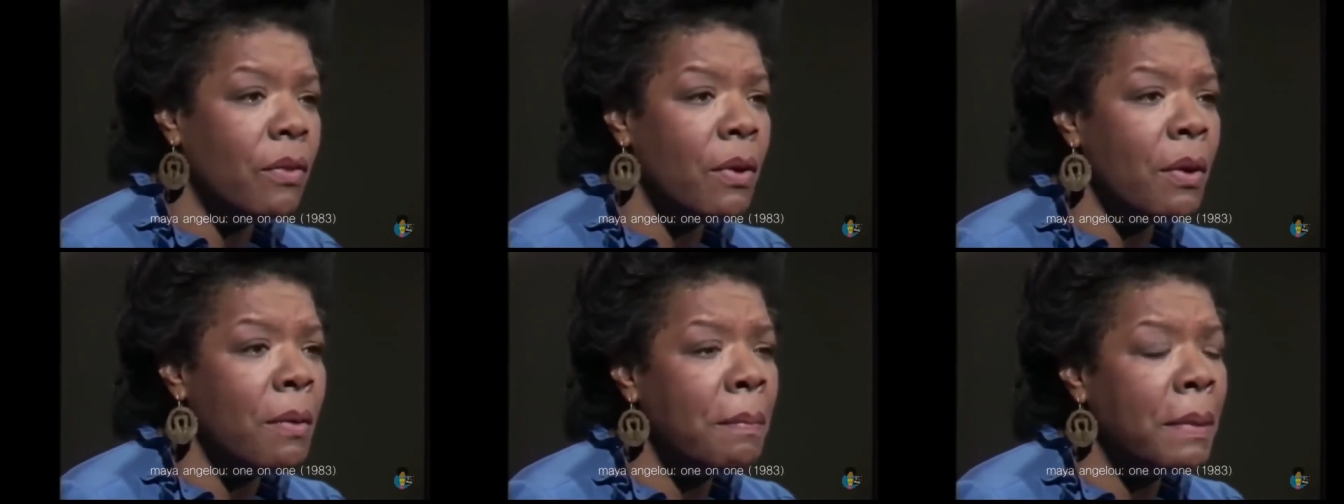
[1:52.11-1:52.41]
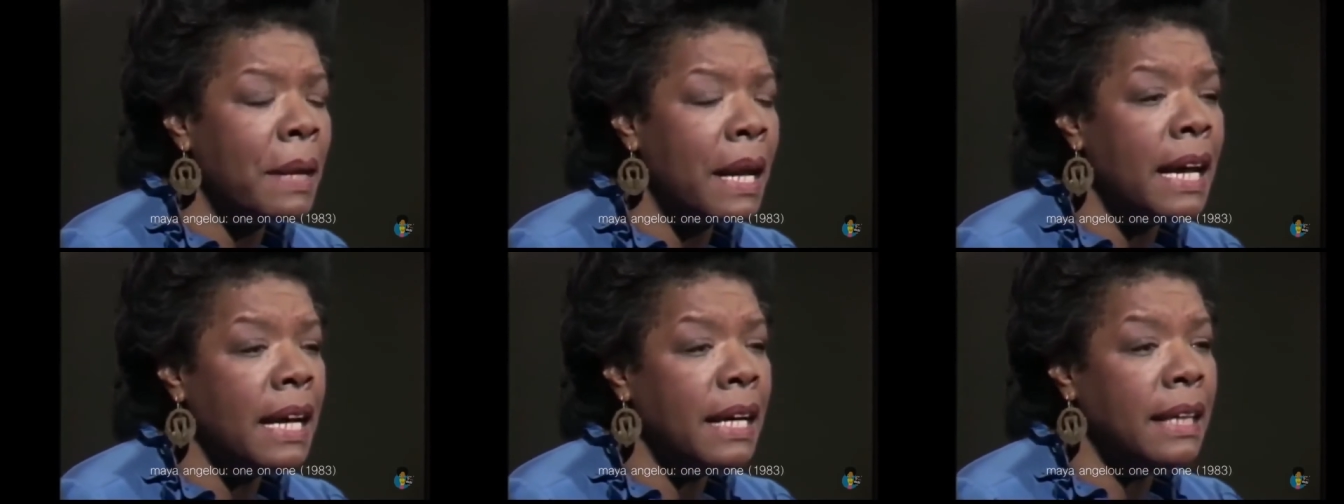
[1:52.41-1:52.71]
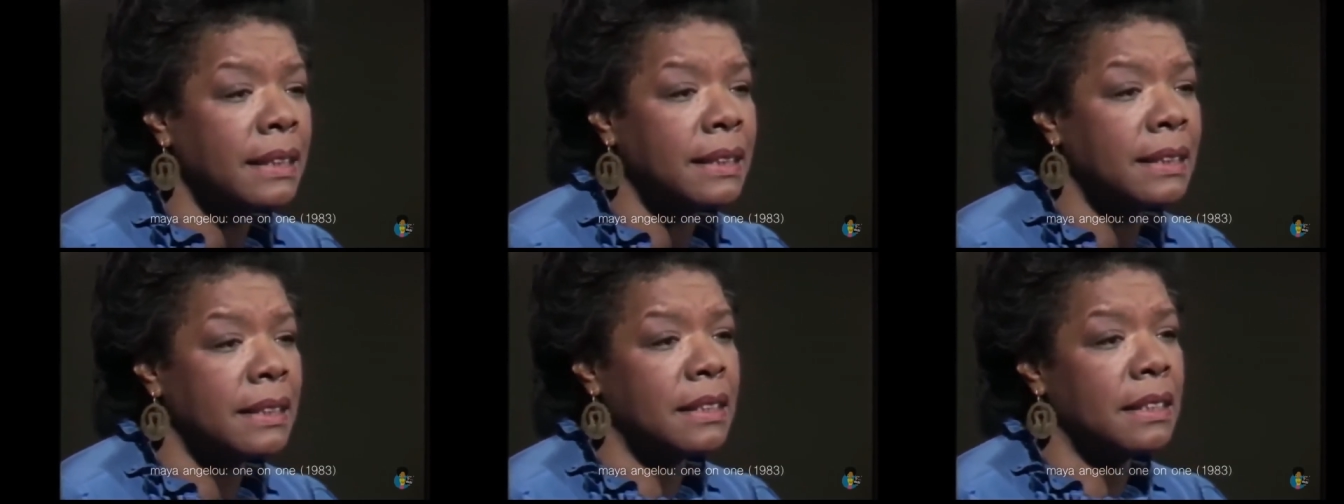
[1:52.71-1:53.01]
For
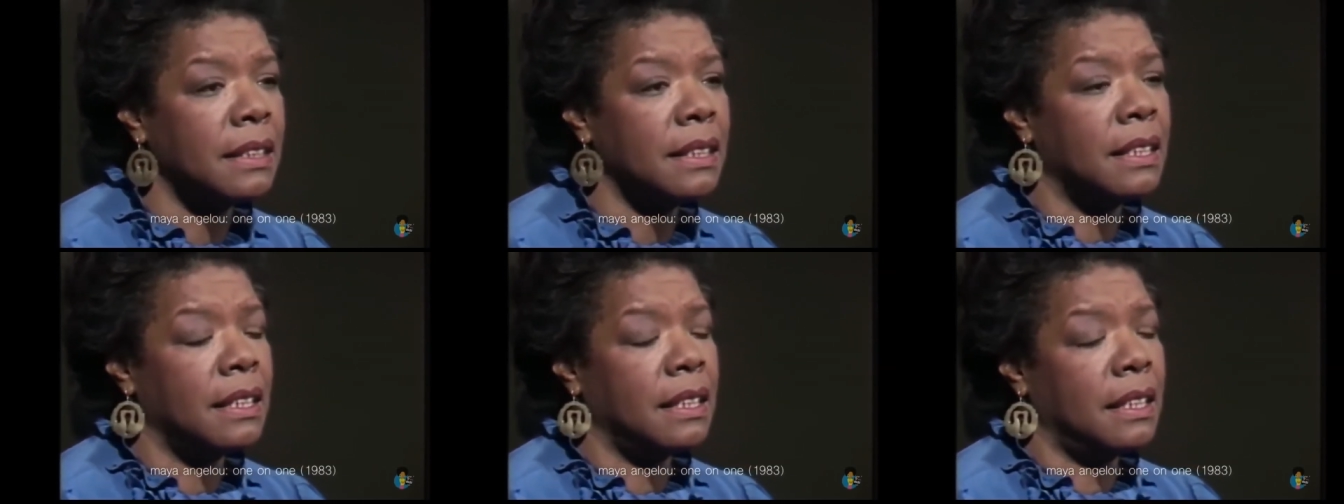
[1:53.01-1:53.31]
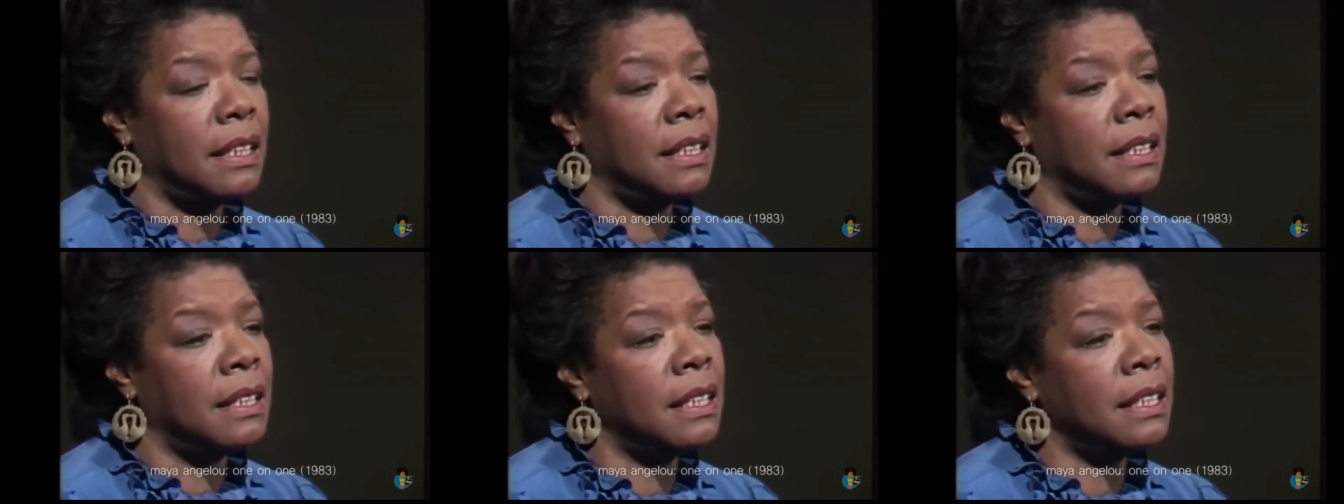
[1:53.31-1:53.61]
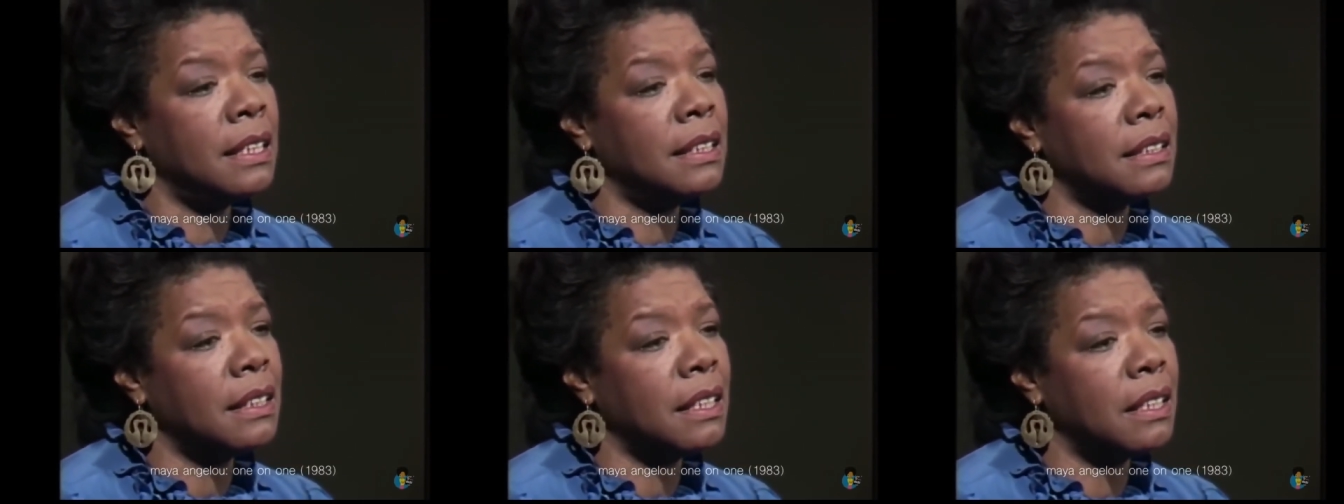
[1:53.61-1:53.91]
blacks
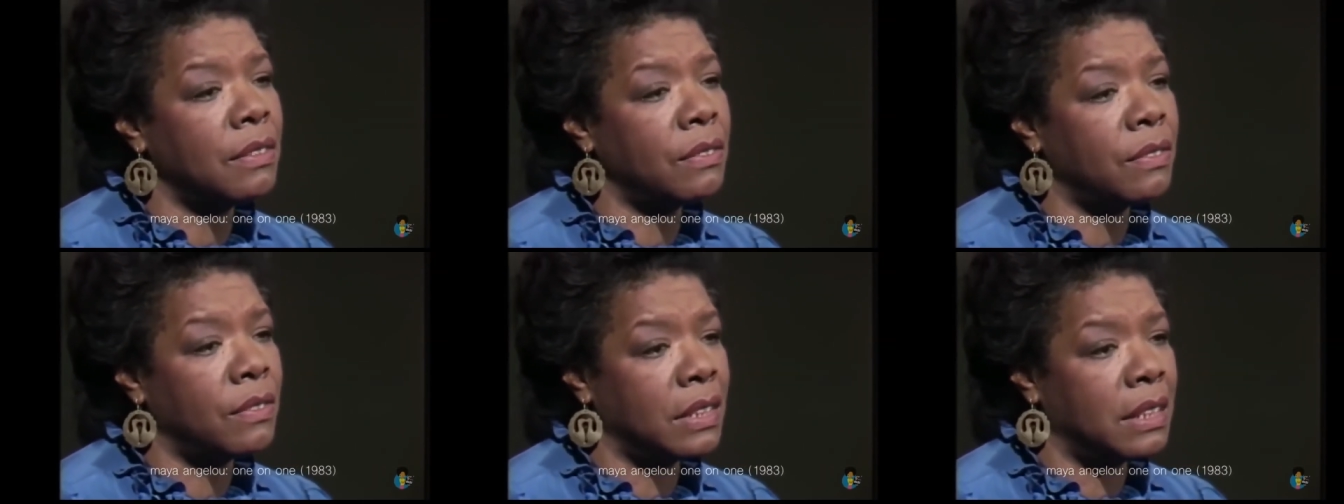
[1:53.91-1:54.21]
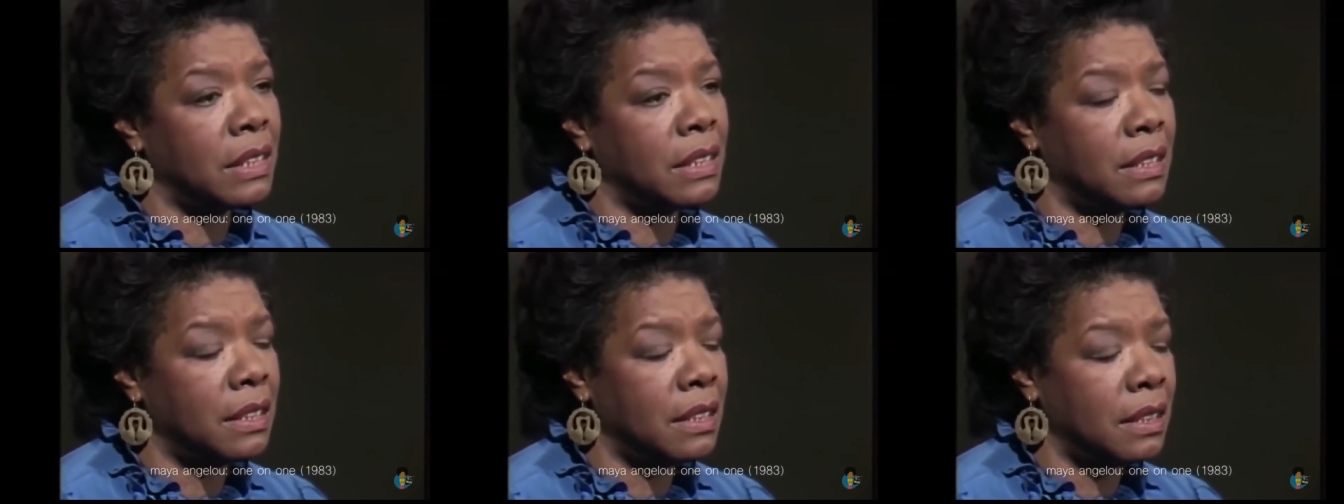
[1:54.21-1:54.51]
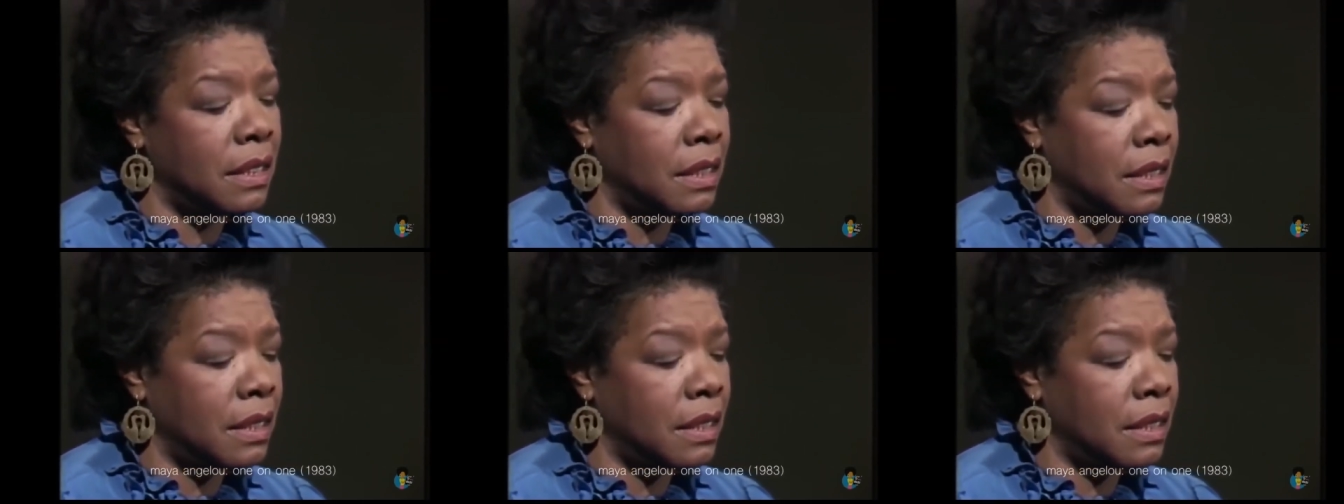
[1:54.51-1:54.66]
in this country,